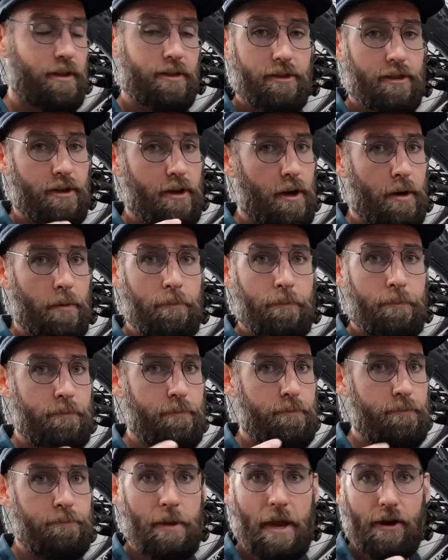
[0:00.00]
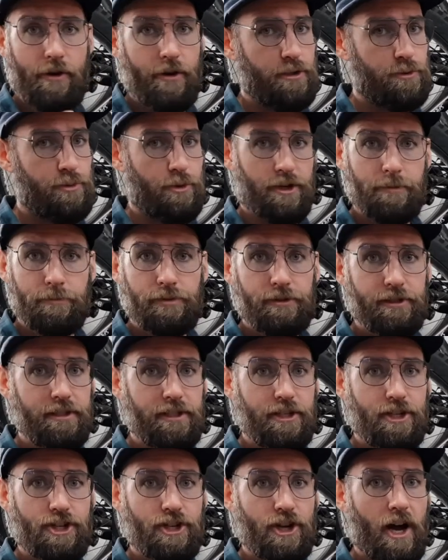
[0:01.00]
the bearings were
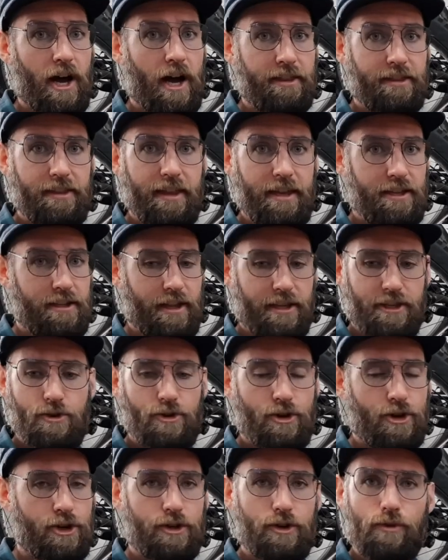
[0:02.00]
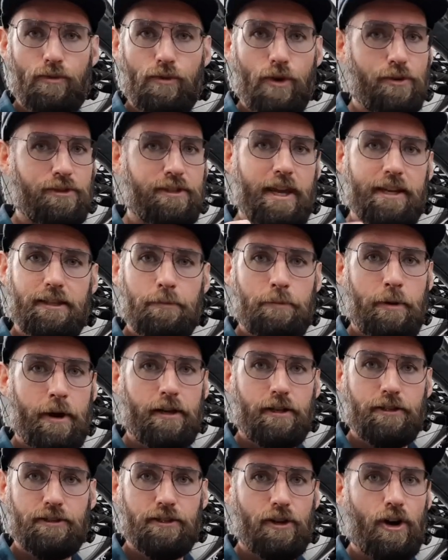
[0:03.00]
completely shot. You couldn't rotate the
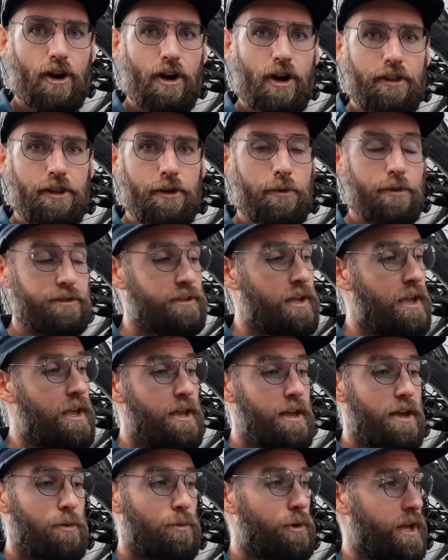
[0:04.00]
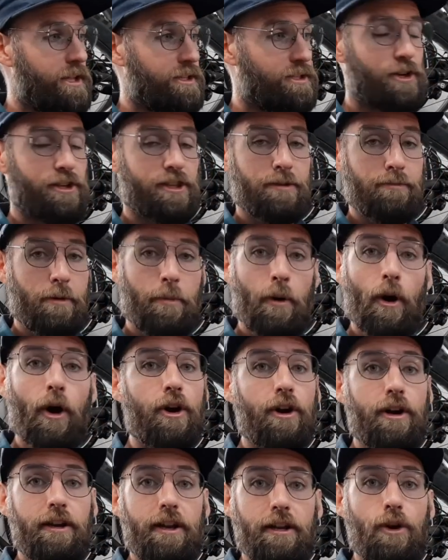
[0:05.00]
pedals at all. When I took them
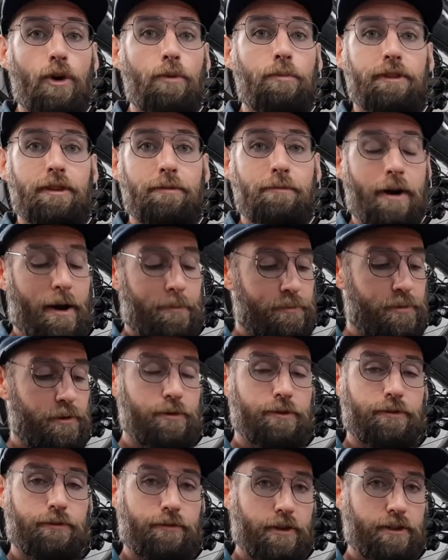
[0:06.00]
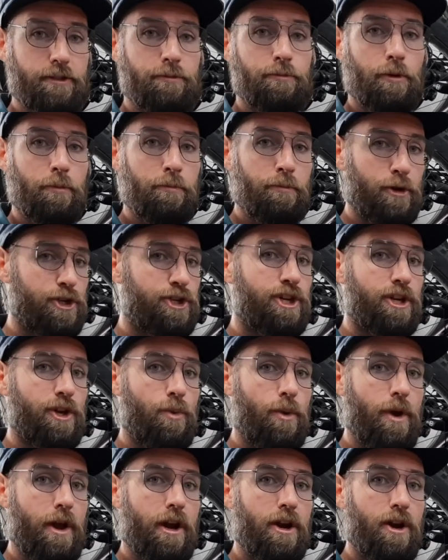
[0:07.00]
apart and opened them up, there was visible
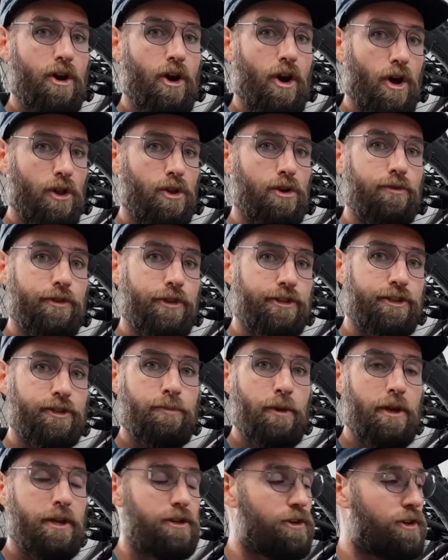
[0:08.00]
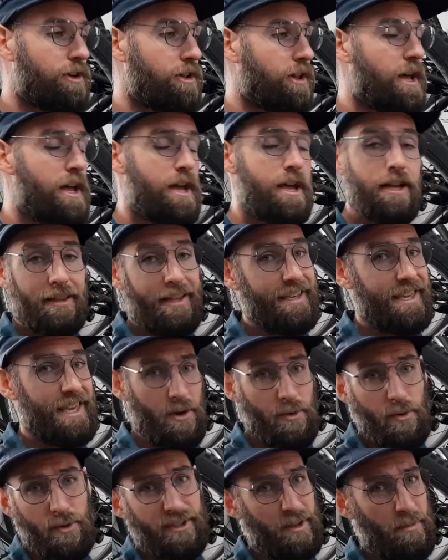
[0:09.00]
bushing wear all over the spindle. Like
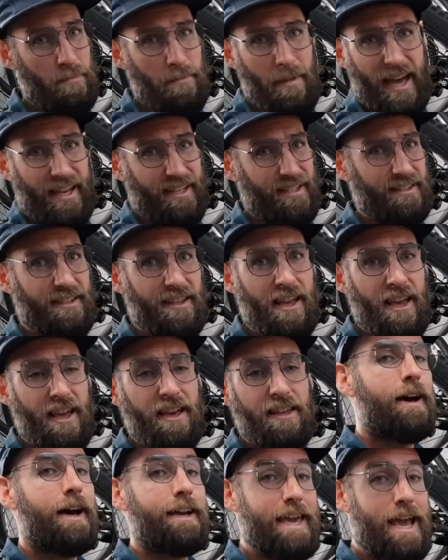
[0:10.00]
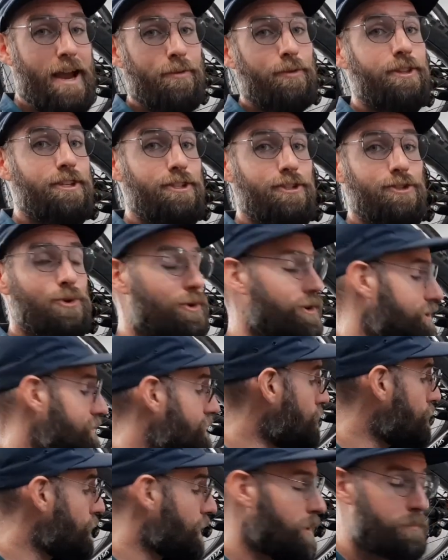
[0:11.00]
it was a mess. I can't really endorse
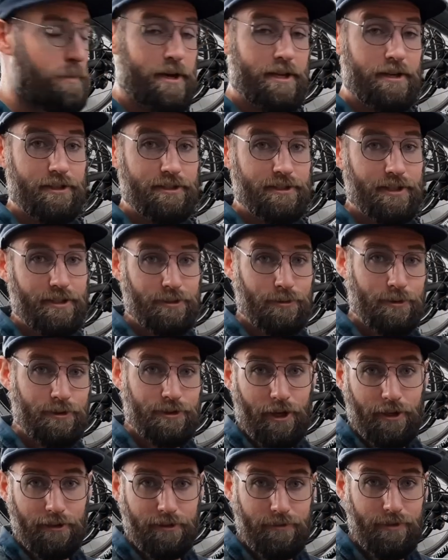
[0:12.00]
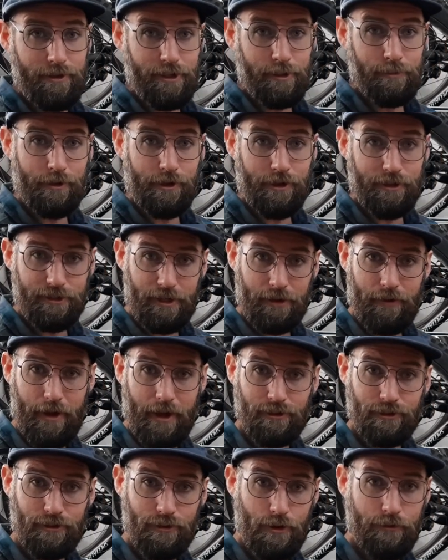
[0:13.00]
the 1-Up pedals as a result of the experience that I've
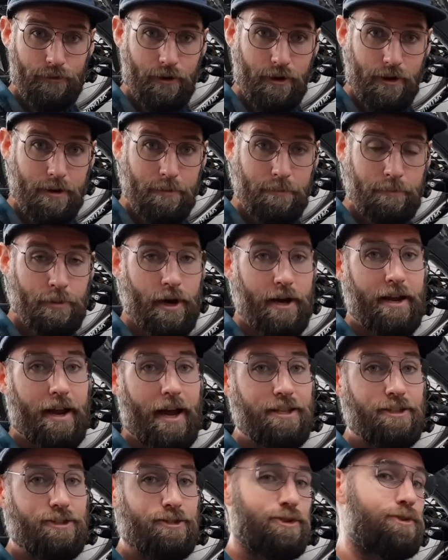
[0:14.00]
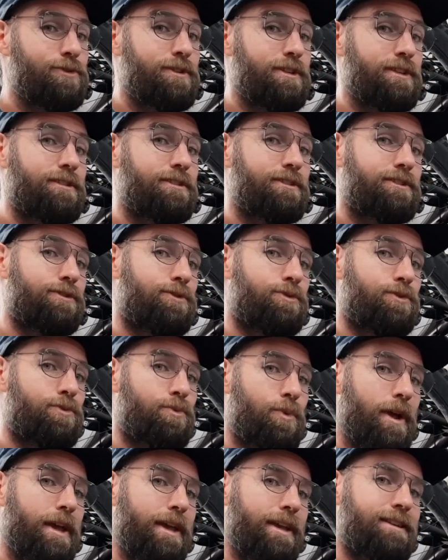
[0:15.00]
had so far, but I do need to
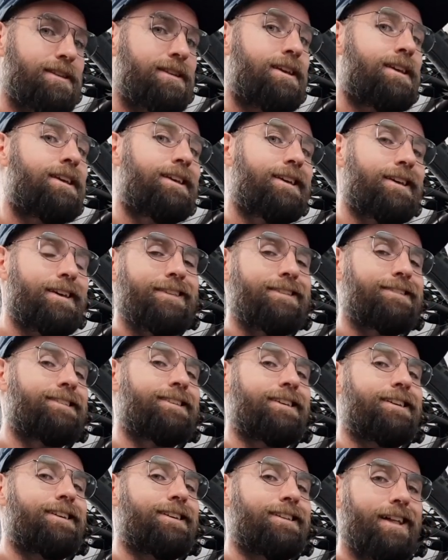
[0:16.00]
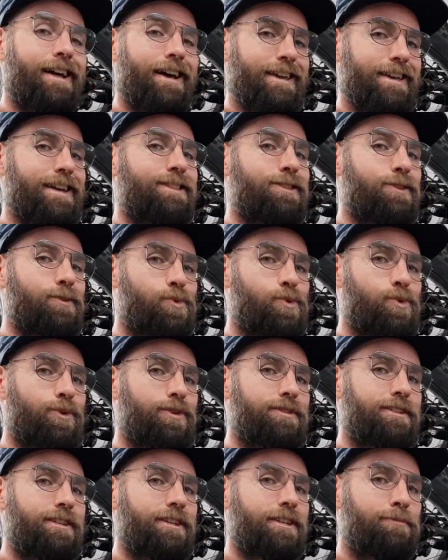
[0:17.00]
wait until I get the
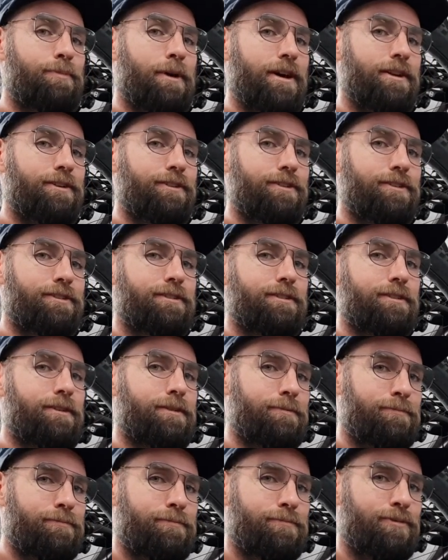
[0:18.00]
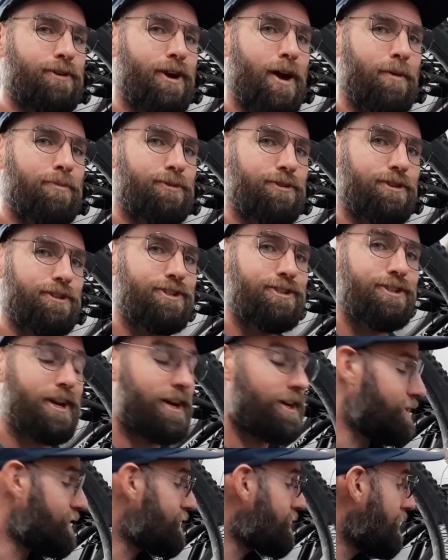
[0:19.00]
warranty pedals to properly
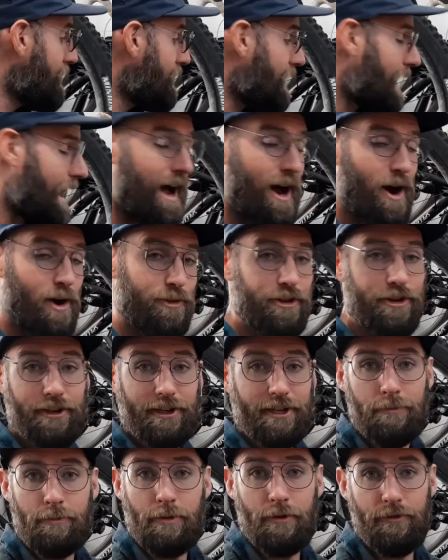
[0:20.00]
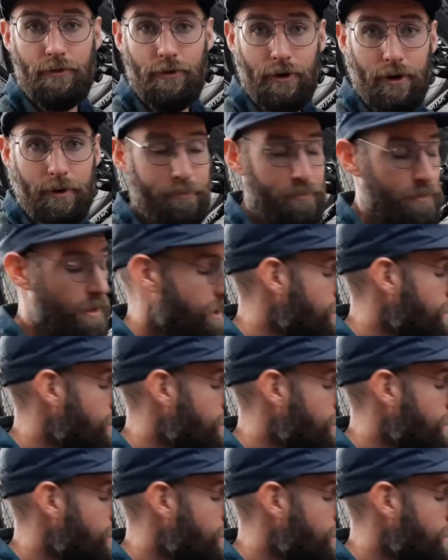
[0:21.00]
judge how they're gonna perform.